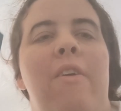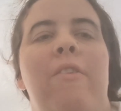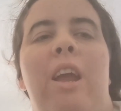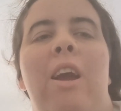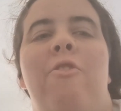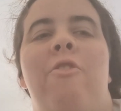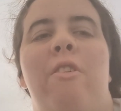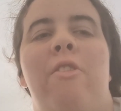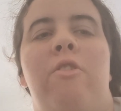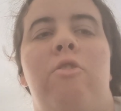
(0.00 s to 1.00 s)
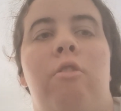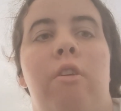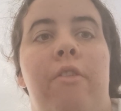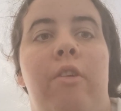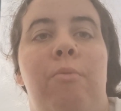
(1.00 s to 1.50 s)
favorite character is still
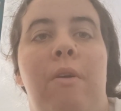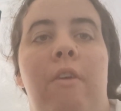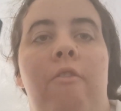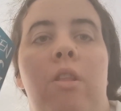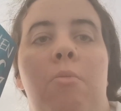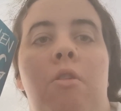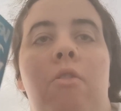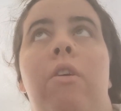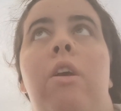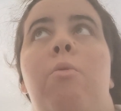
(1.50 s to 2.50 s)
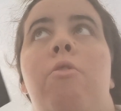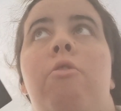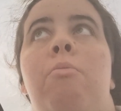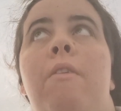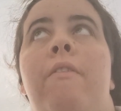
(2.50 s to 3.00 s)
Chris. He was my favorite in the movie. He
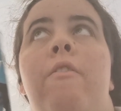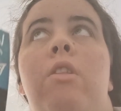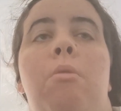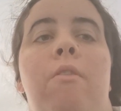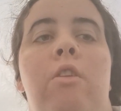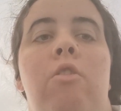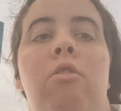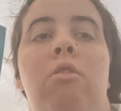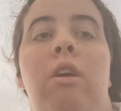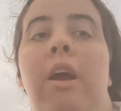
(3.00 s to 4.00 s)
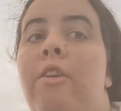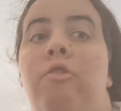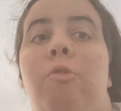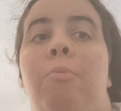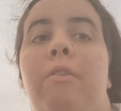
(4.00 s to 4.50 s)
was my favorite in the movie too. And
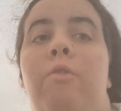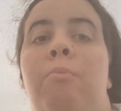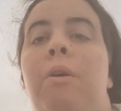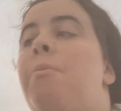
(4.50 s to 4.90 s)
not just because it was